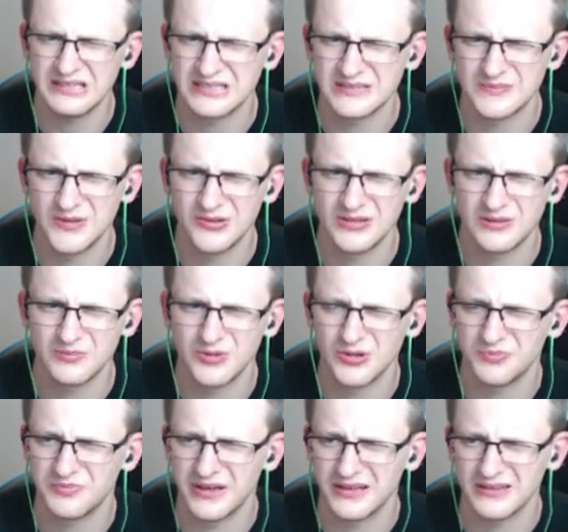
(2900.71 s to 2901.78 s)
Exploding
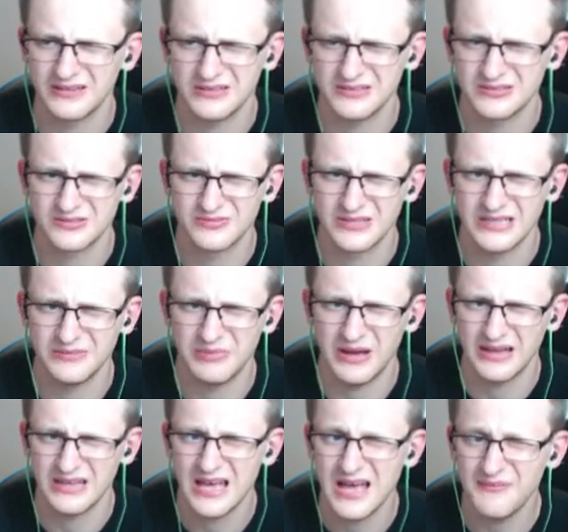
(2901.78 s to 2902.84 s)
Bloodbath, also really
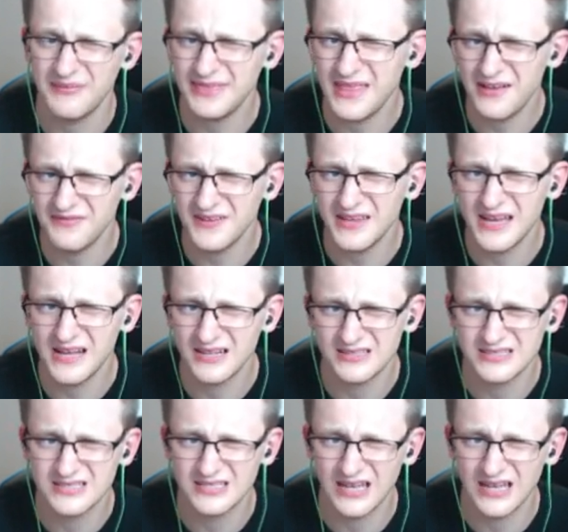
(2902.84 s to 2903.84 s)
bad, but nothing else.